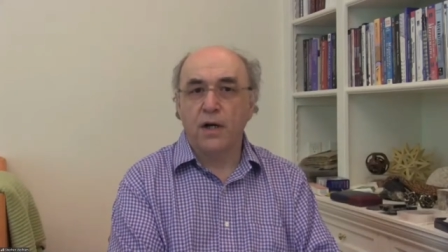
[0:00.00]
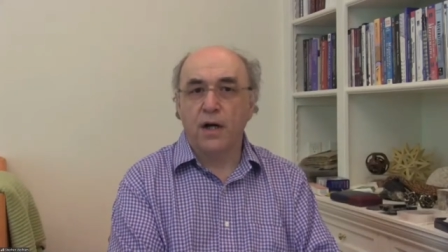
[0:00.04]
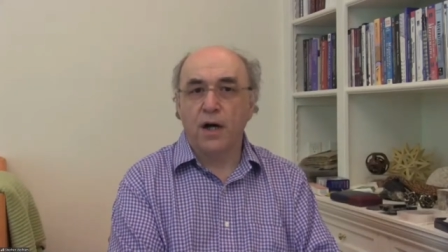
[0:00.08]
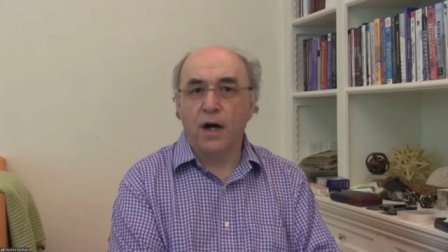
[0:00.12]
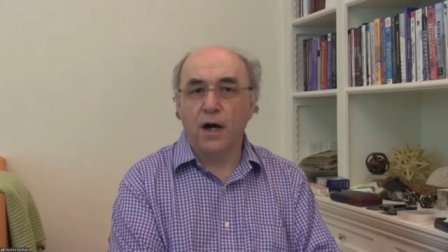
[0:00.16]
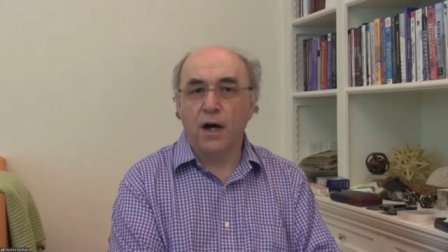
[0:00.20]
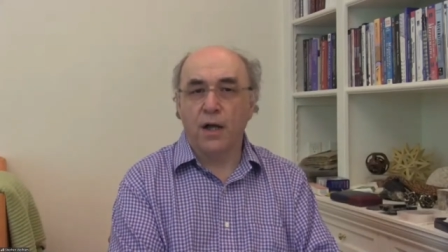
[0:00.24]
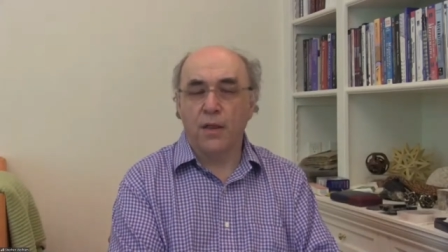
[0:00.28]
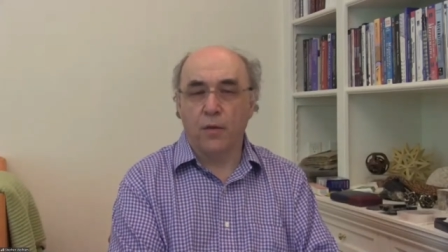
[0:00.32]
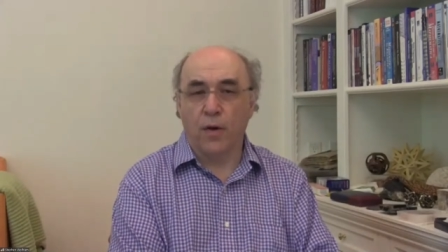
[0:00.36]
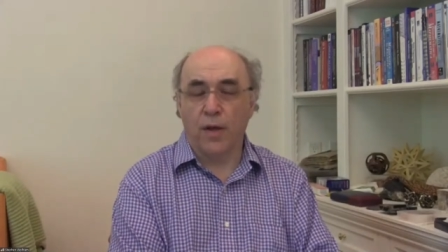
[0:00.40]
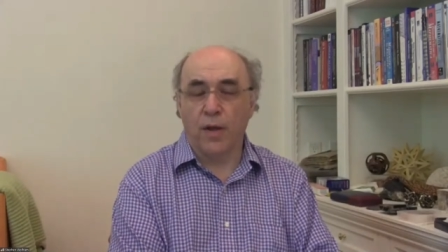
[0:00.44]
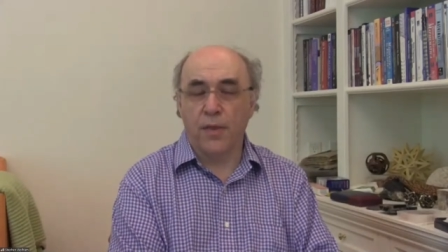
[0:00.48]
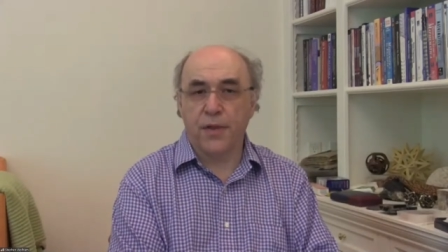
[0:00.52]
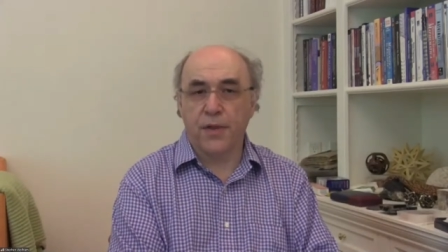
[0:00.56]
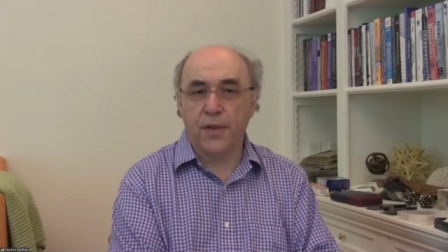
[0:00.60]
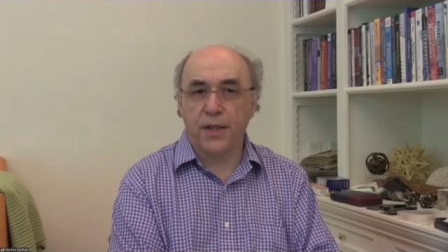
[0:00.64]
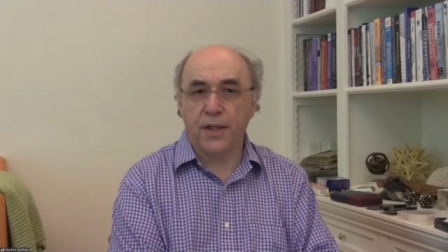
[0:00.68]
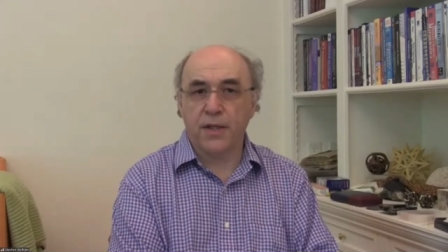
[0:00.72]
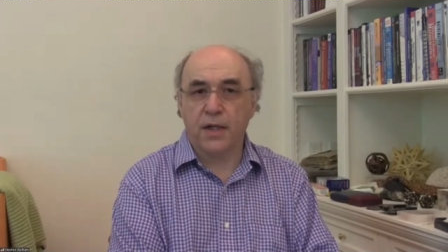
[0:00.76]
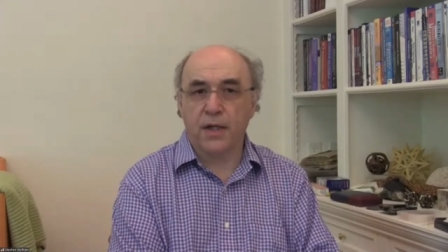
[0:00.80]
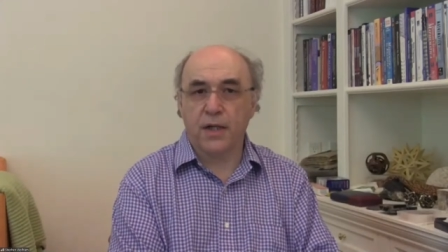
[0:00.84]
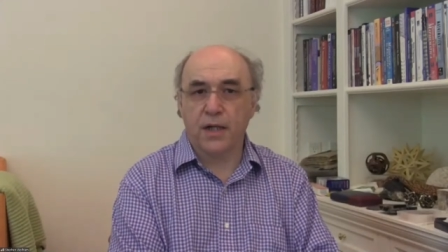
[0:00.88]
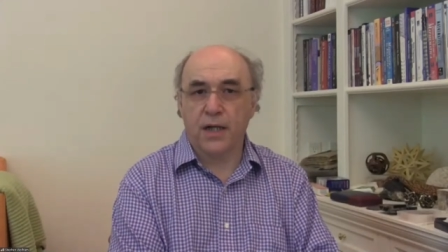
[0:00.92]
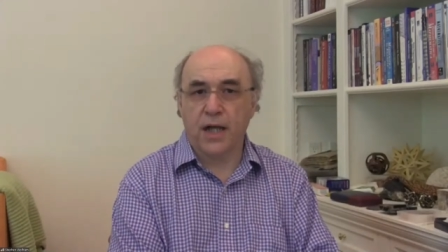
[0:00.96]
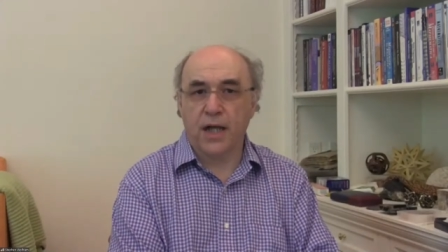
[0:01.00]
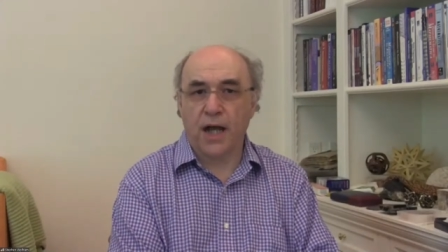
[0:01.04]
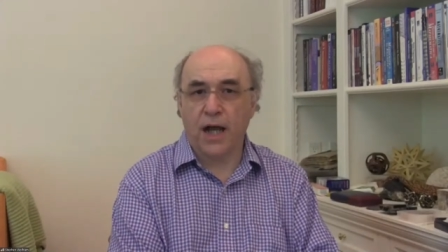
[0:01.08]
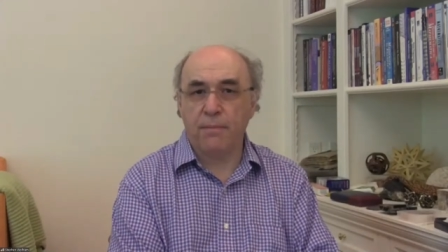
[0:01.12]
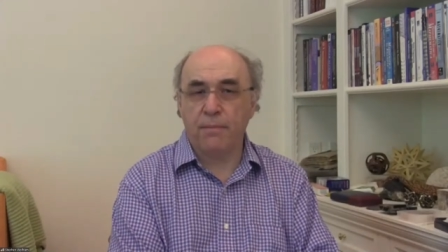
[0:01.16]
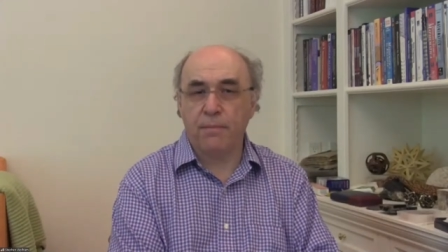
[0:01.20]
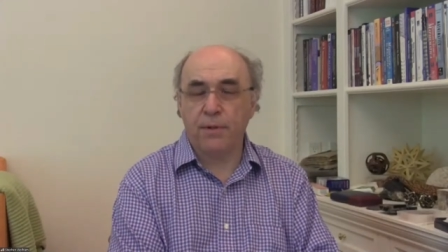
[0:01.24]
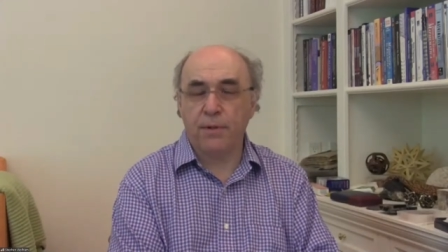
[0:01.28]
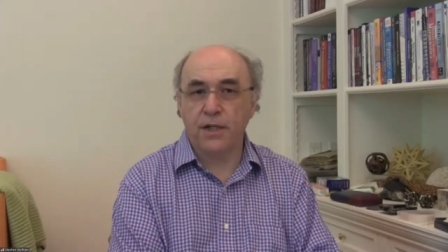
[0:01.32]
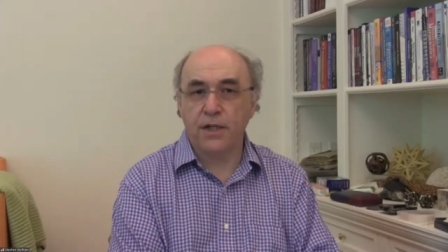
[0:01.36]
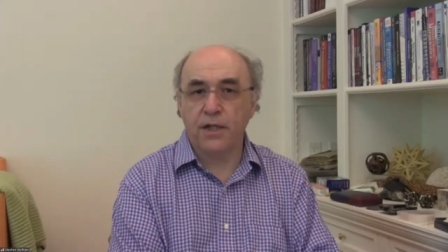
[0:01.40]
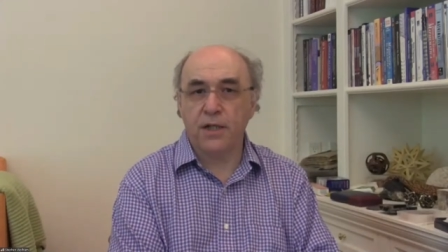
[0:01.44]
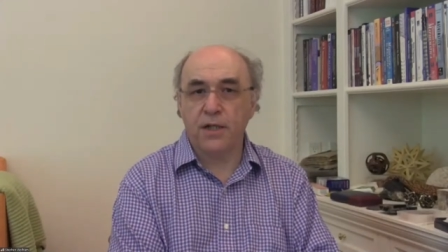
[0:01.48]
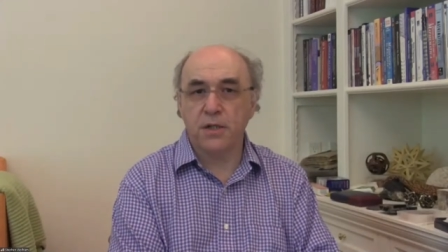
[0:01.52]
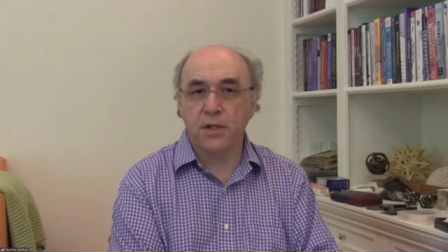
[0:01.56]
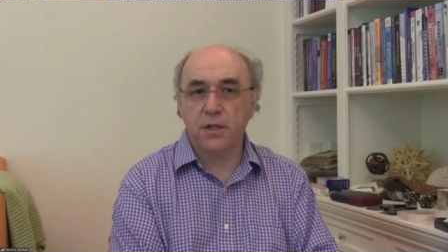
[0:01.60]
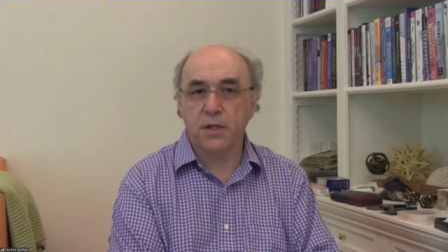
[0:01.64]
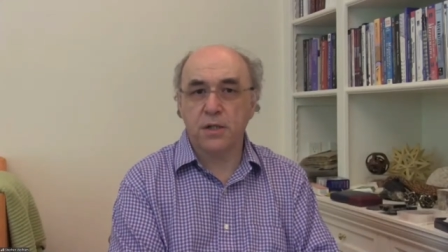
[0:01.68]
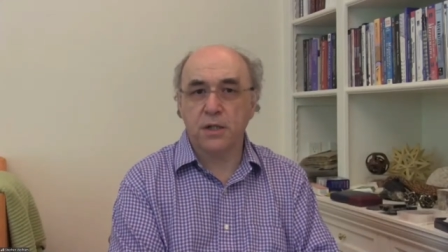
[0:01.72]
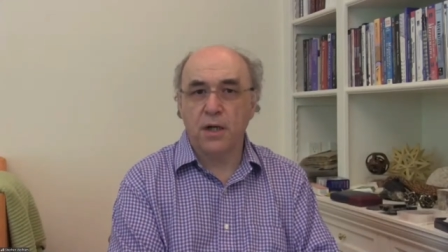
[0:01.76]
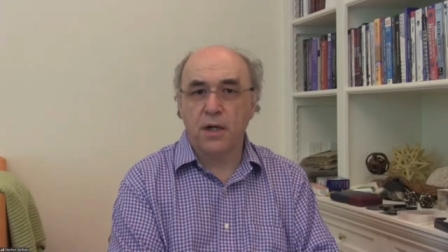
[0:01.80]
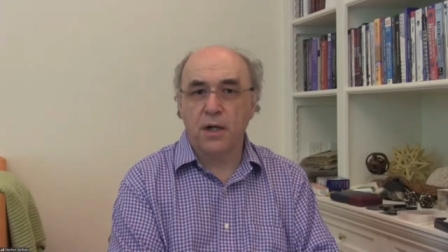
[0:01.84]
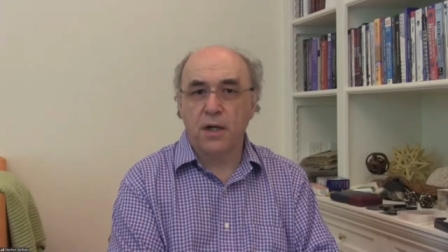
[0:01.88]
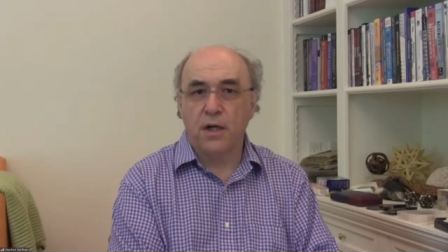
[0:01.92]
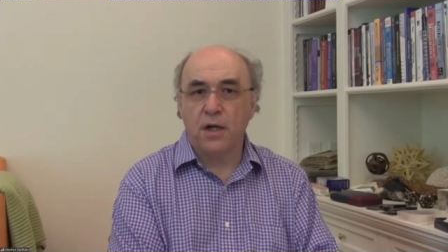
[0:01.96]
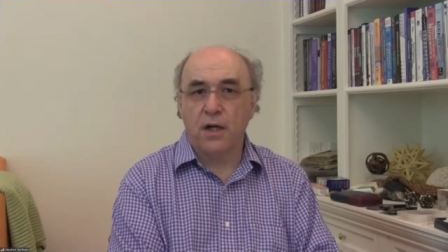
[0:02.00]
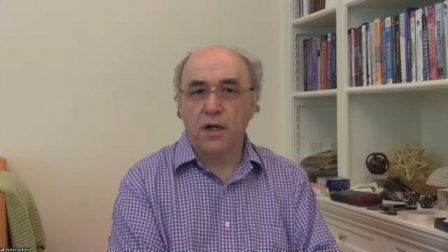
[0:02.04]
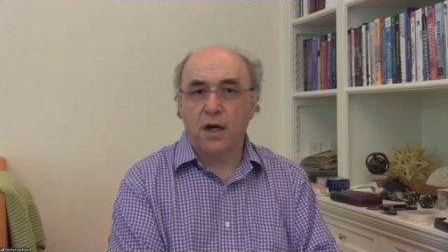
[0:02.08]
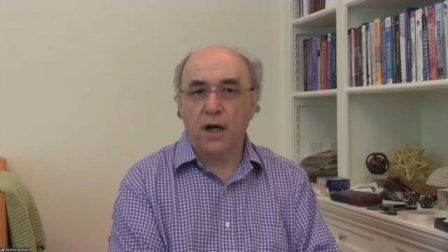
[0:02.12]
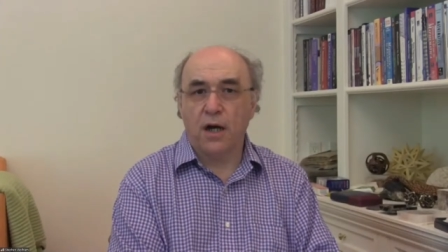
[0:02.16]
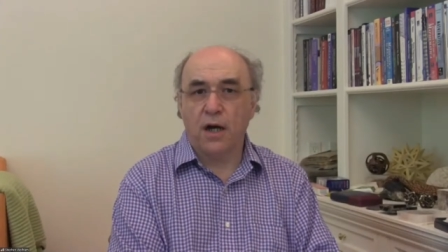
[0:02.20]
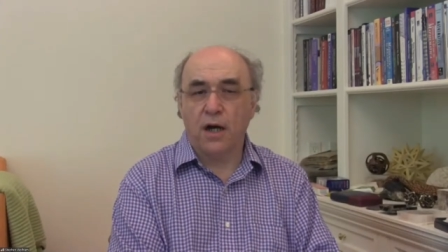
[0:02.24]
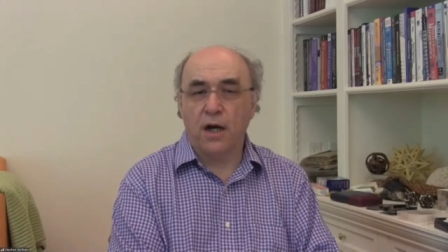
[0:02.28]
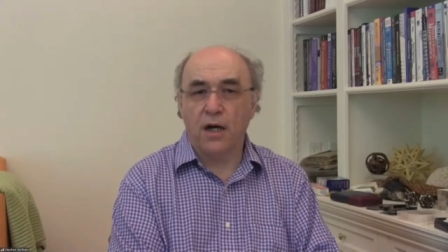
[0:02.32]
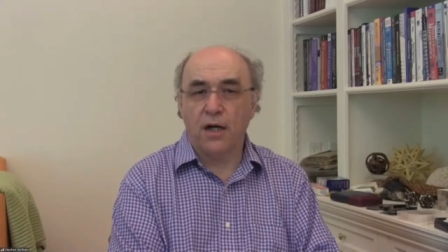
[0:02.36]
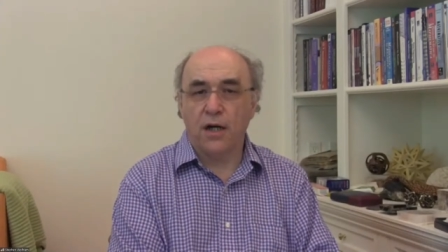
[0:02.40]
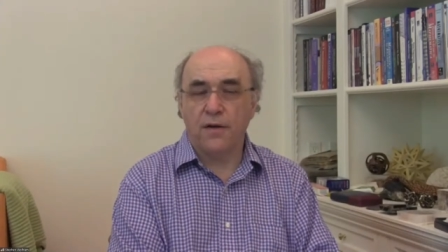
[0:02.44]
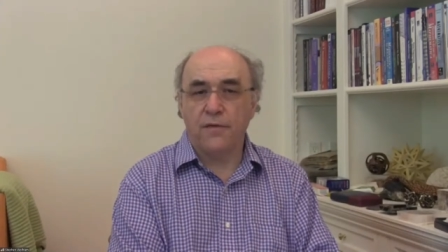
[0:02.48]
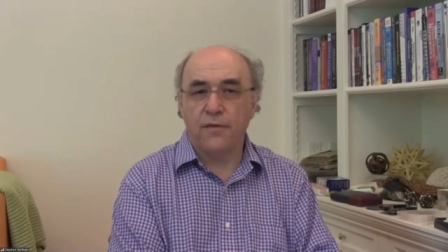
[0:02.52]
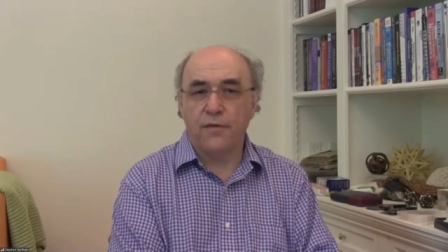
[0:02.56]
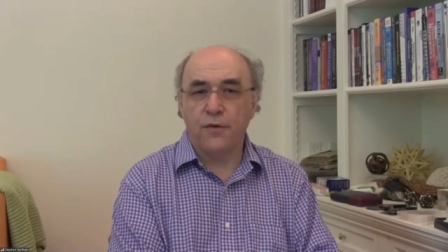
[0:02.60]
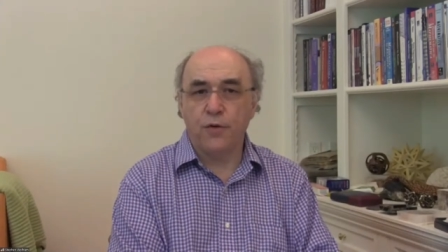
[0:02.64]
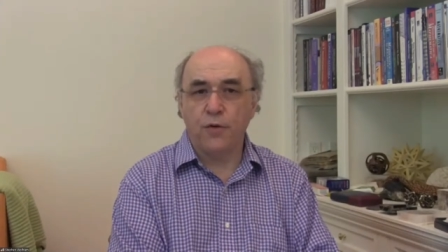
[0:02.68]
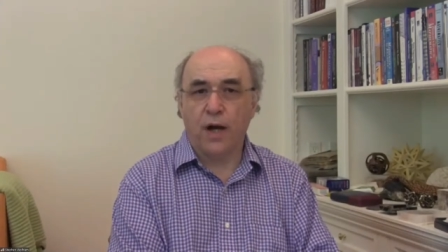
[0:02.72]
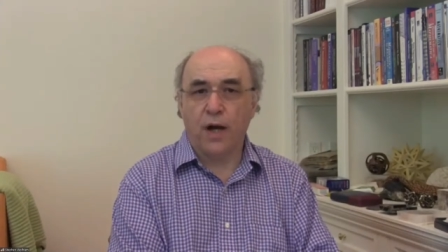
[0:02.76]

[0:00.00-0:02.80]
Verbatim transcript: The one thing that can happen is if